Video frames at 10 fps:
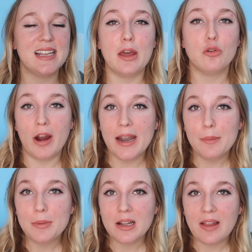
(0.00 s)
they ride
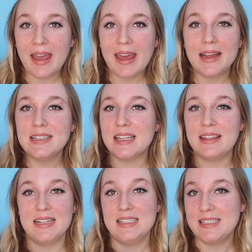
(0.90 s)
up your legs,
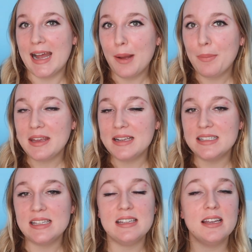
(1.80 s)
they snap
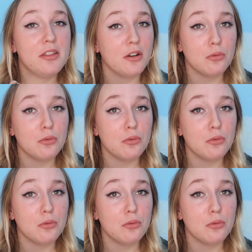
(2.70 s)
easy, they're